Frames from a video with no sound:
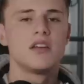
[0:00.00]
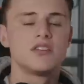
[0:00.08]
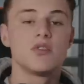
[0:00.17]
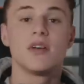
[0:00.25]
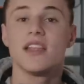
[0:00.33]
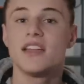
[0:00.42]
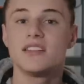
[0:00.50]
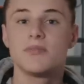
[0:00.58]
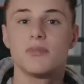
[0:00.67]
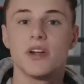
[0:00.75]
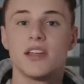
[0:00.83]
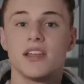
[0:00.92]
So I like to
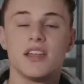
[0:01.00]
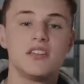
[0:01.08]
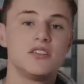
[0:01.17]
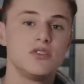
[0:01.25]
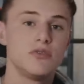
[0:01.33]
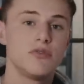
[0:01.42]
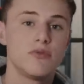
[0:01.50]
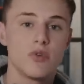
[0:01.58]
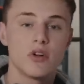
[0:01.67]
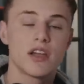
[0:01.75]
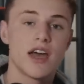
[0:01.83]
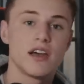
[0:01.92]
break it into
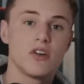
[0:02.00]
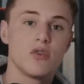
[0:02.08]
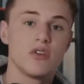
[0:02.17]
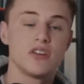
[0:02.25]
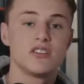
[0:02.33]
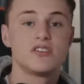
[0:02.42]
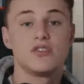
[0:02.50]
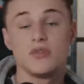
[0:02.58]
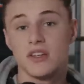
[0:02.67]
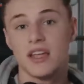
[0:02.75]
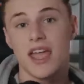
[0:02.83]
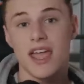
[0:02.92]
four categories
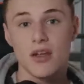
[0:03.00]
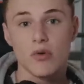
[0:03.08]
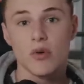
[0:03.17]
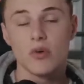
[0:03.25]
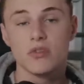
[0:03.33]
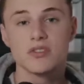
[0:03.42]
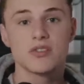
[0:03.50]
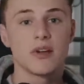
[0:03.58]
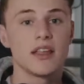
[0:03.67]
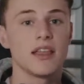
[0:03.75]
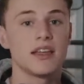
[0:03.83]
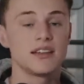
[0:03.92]
shooting A-roll. So
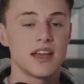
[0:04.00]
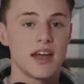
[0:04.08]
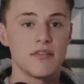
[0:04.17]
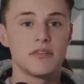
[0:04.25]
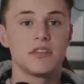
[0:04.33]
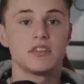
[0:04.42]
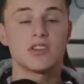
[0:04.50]
I like to have the